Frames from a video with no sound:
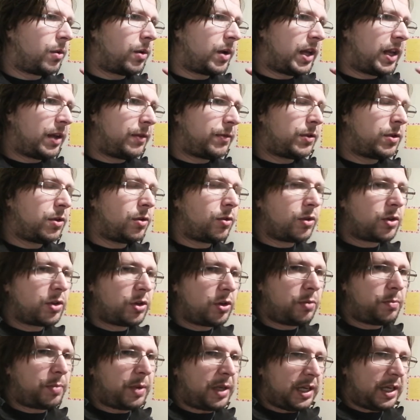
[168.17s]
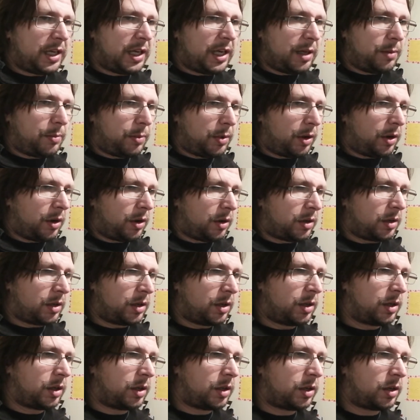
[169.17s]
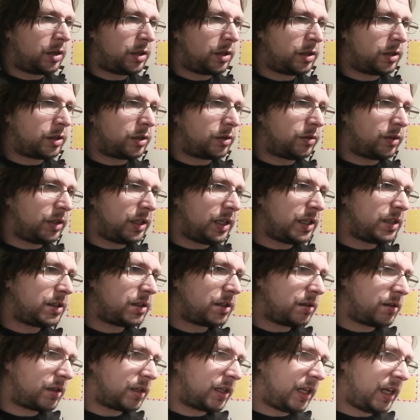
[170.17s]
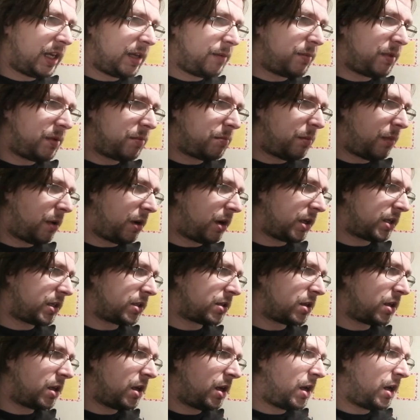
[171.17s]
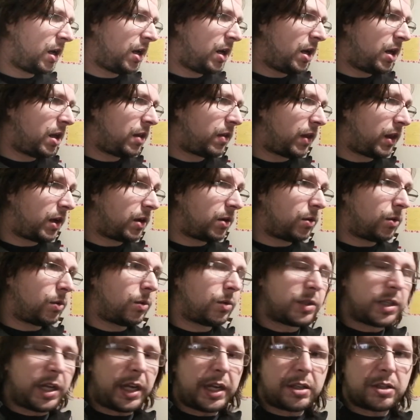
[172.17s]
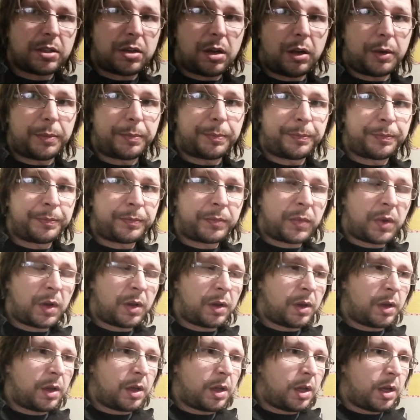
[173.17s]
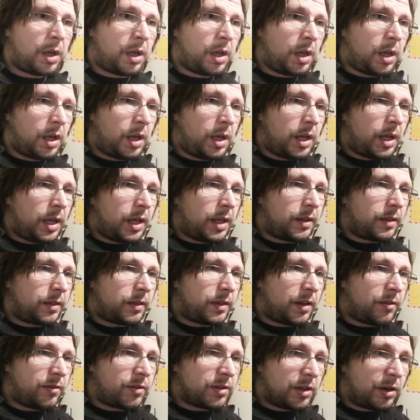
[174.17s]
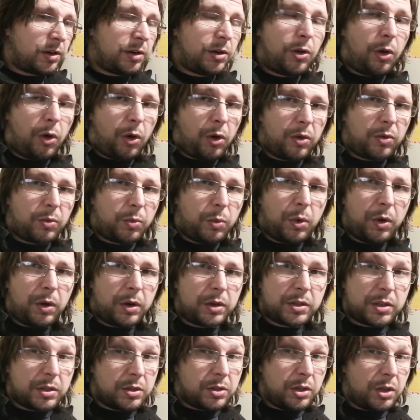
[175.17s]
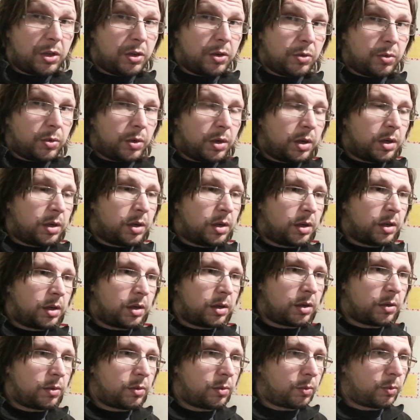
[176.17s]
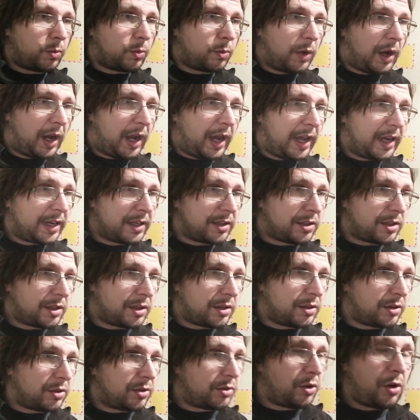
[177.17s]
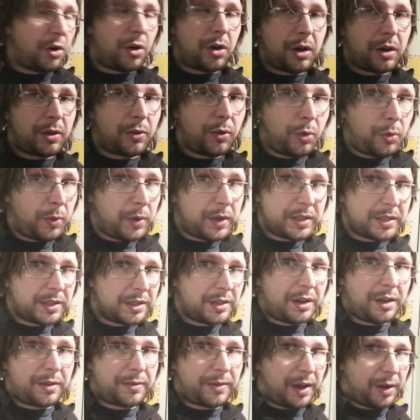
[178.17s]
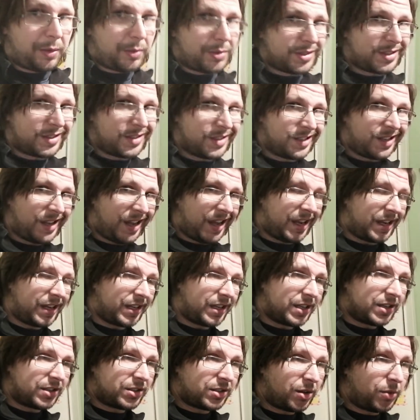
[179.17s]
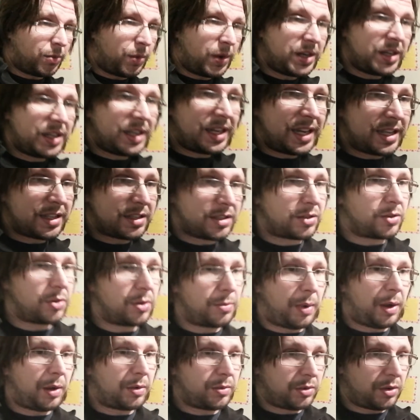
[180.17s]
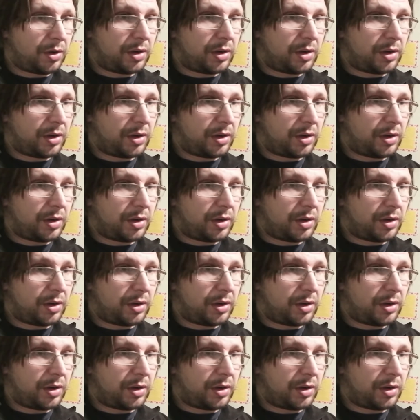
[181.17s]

if you're a new beekeeper, you need to keep in mind that it all takes time. There is a lot of work to do, and not always enough hours in the day. And so when it gets to about